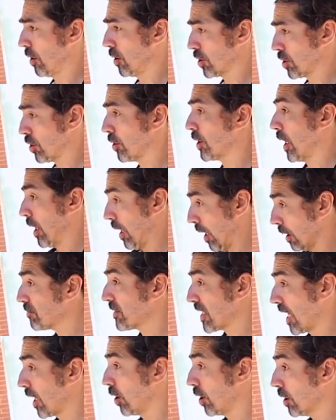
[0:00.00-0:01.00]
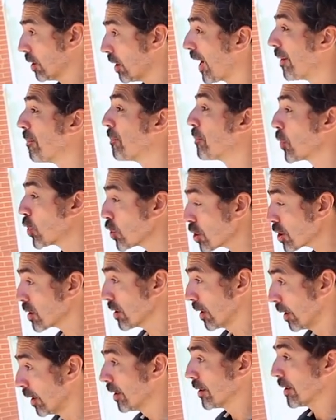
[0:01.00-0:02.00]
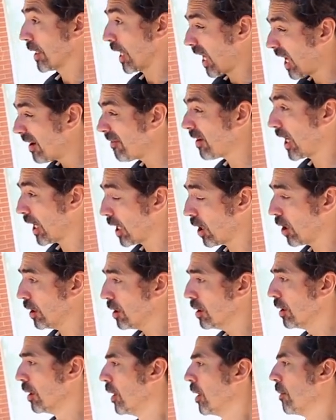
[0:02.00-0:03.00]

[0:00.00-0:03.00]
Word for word: also that helps a mm-hmm. lot yeah. and push yeah. the level a lot.